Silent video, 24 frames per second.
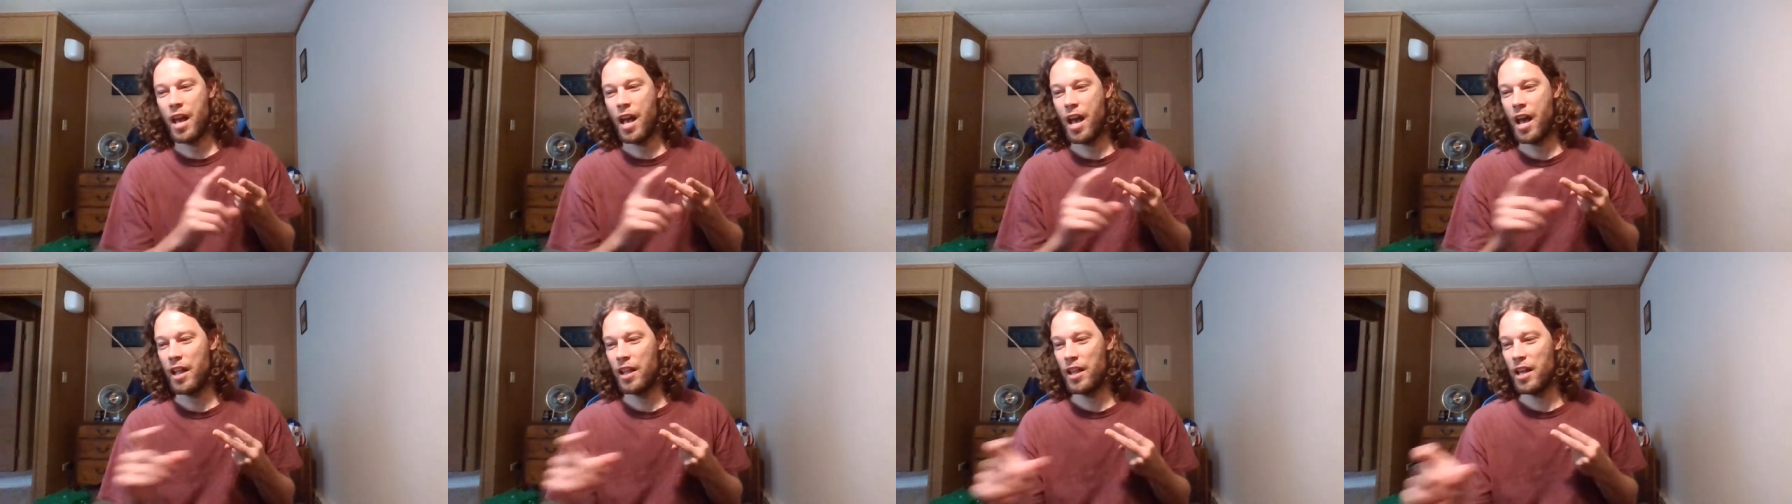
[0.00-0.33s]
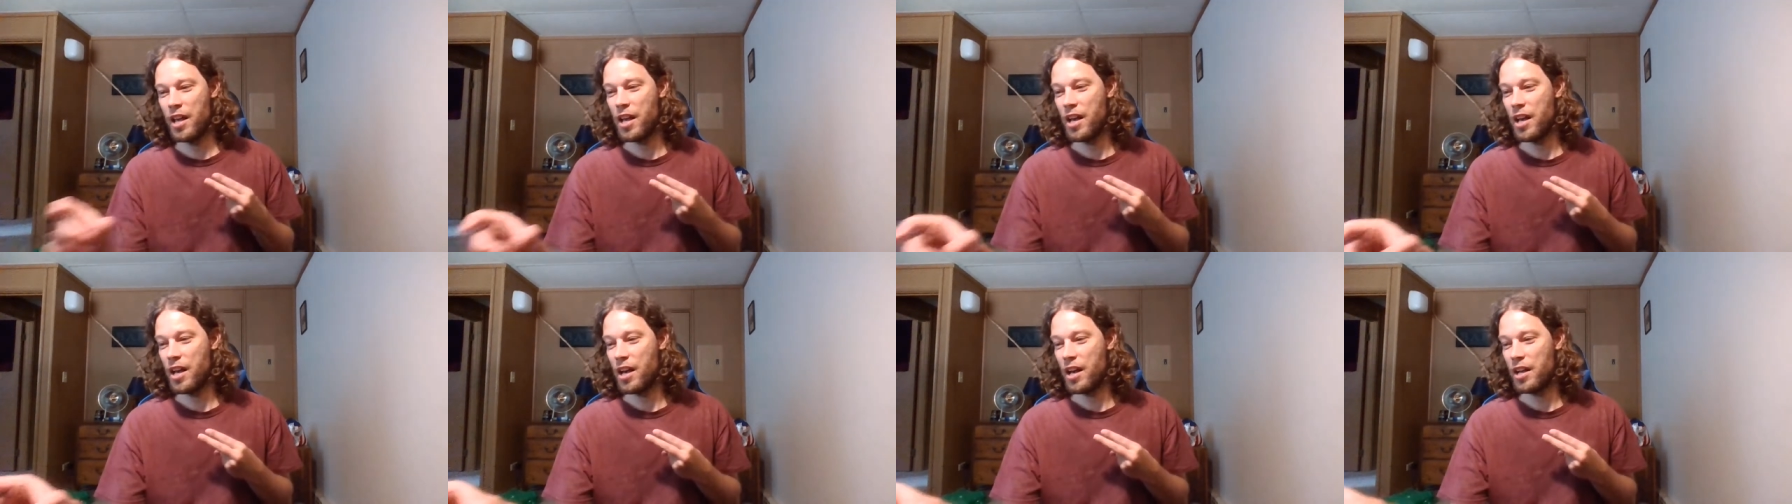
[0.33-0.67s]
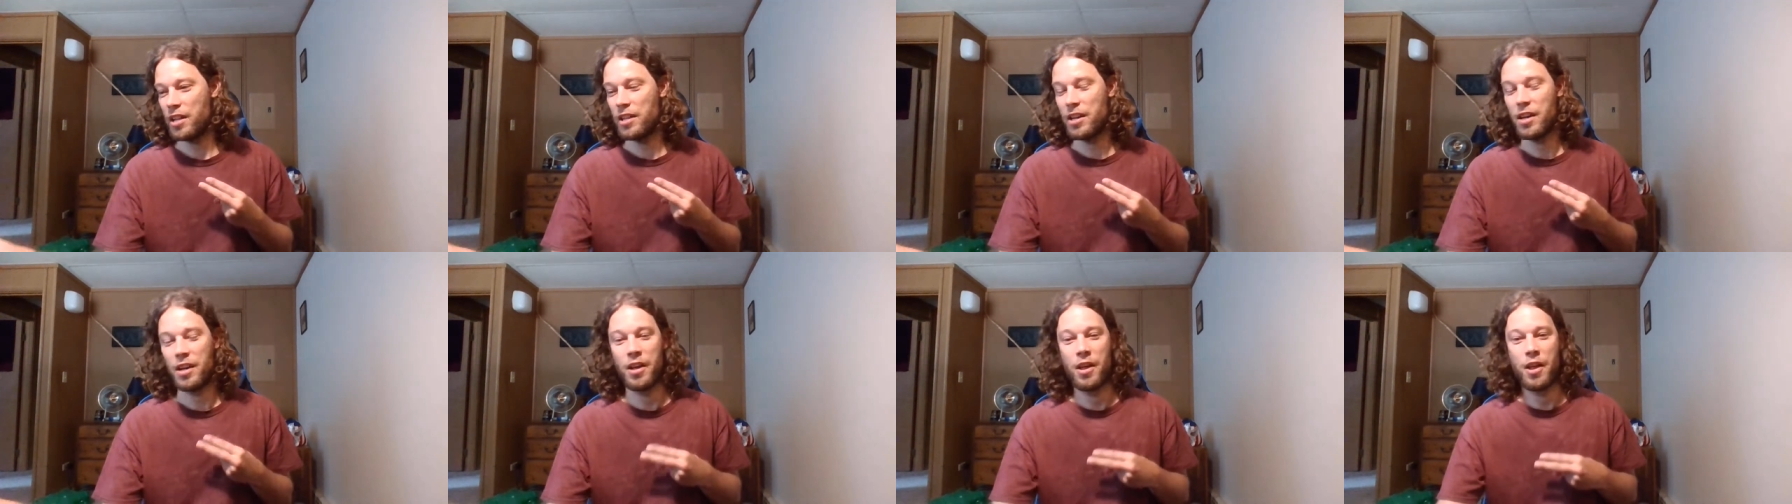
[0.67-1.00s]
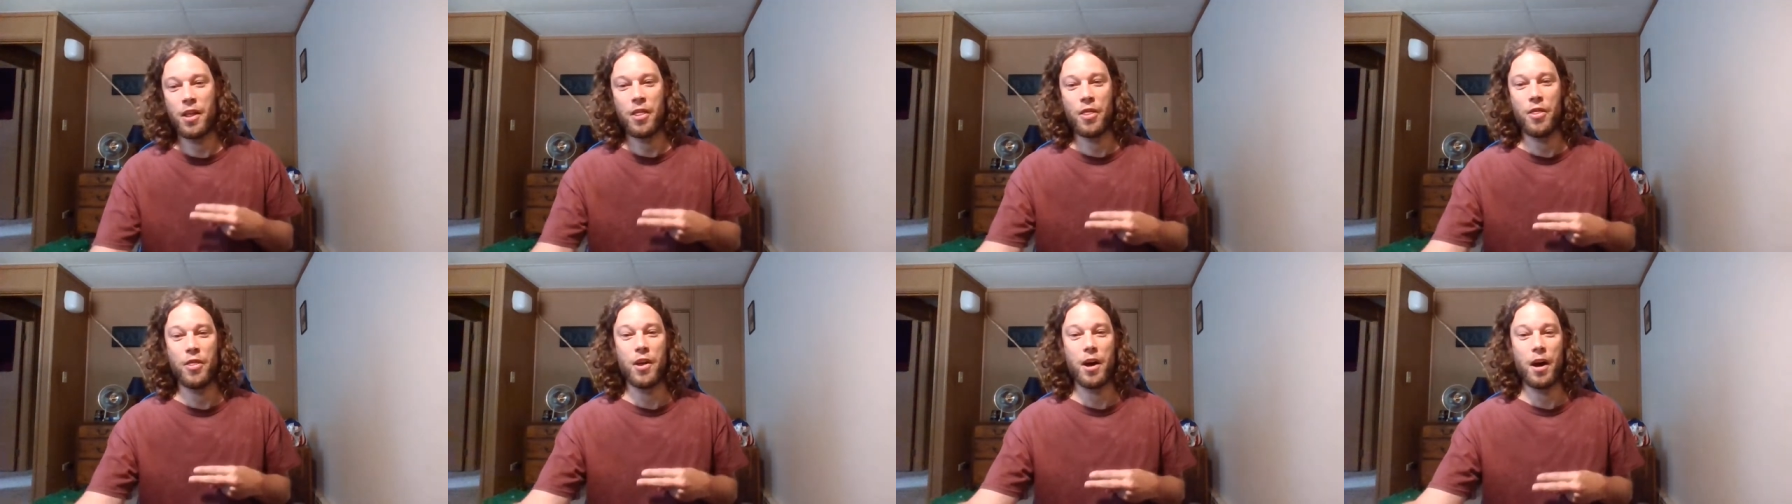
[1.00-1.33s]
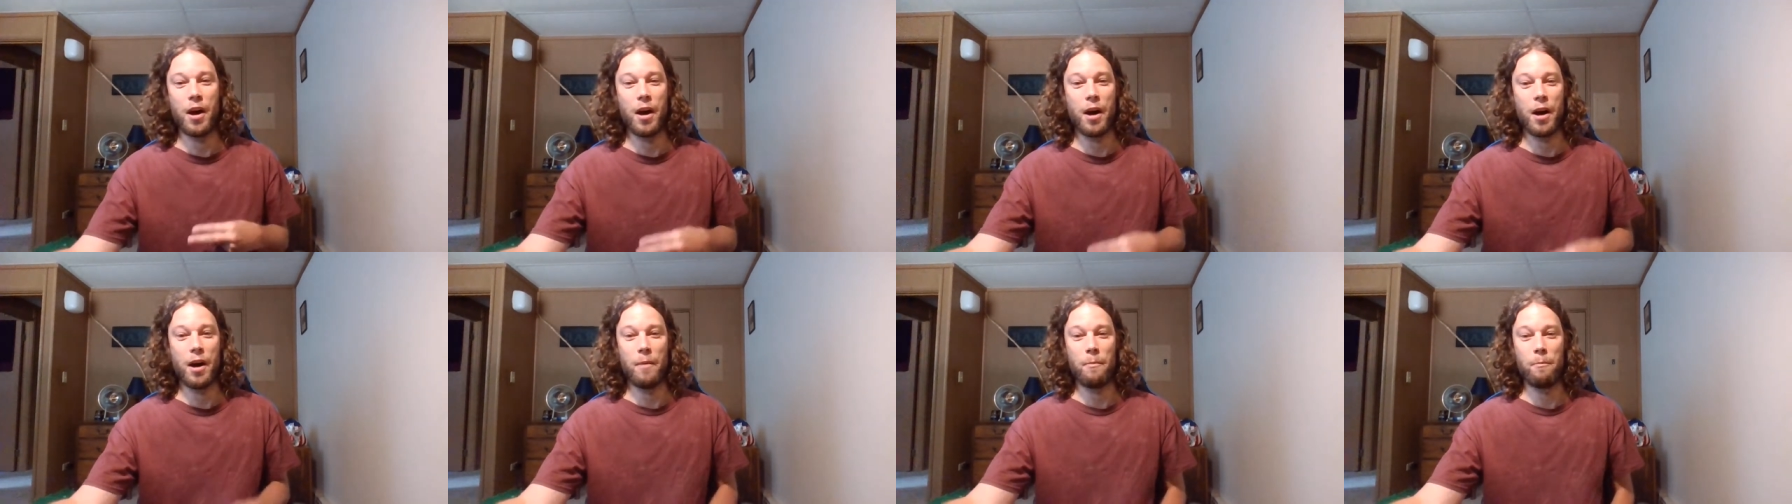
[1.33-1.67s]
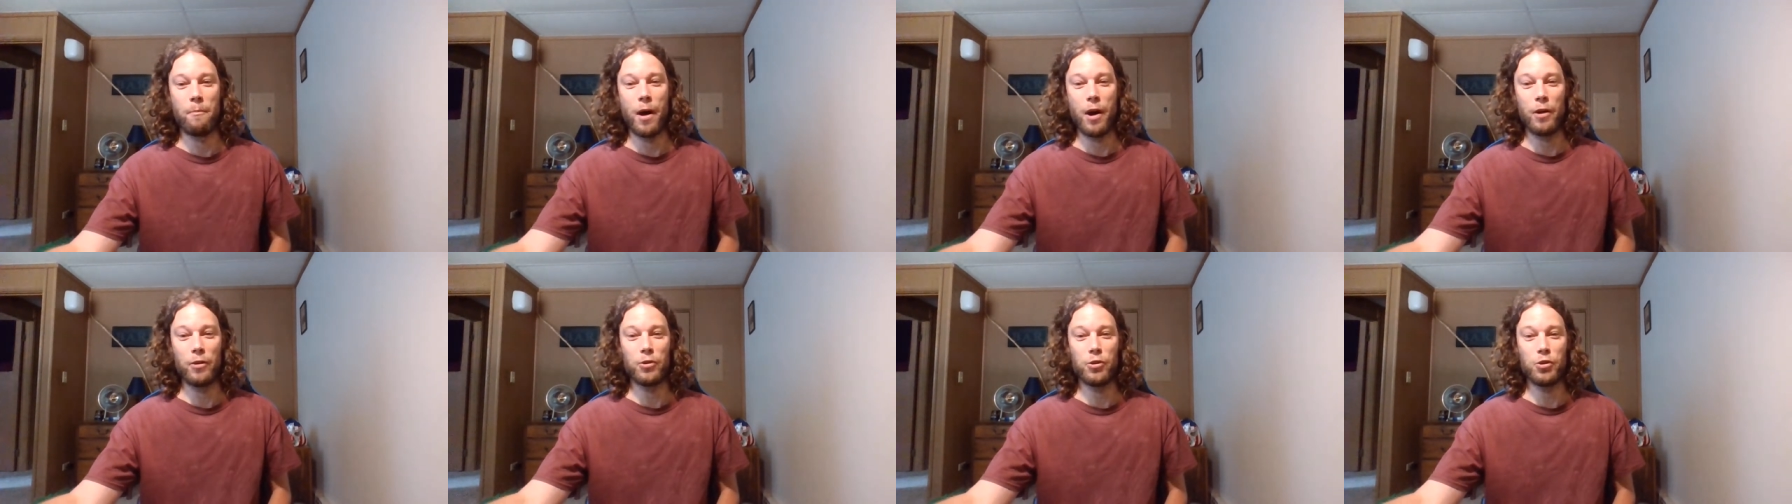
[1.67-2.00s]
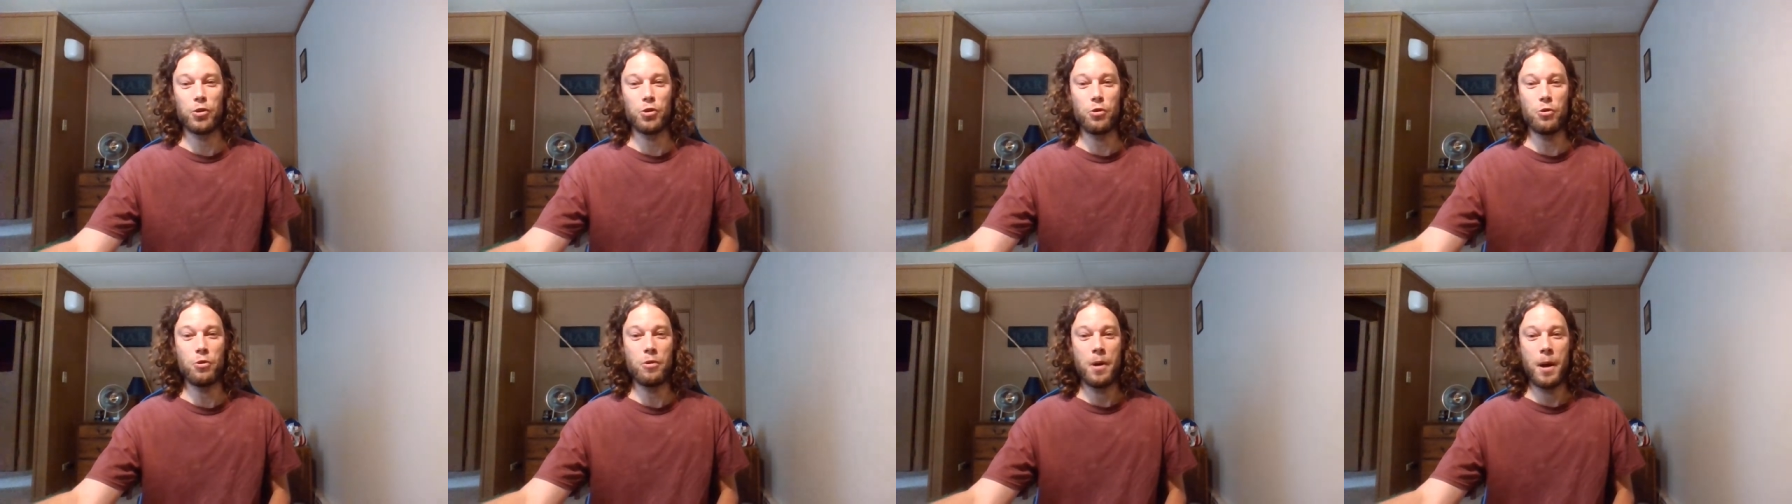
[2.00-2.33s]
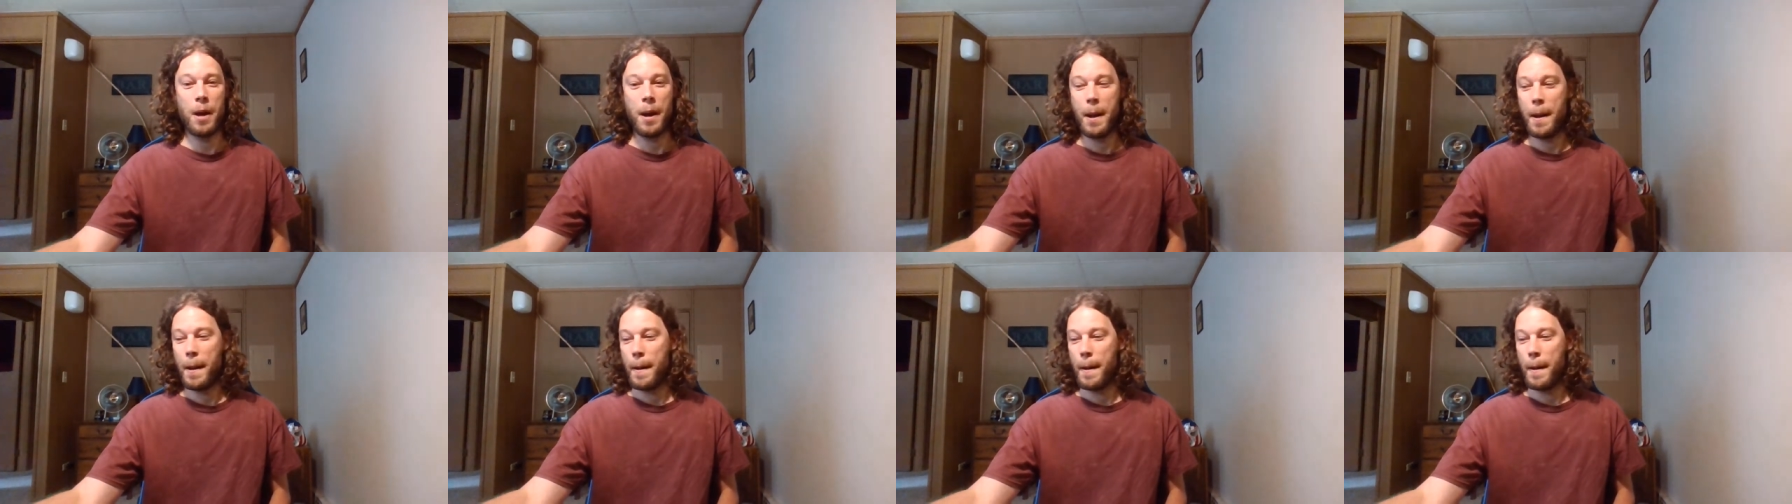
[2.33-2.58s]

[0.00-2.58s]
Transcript: and then the mountain dew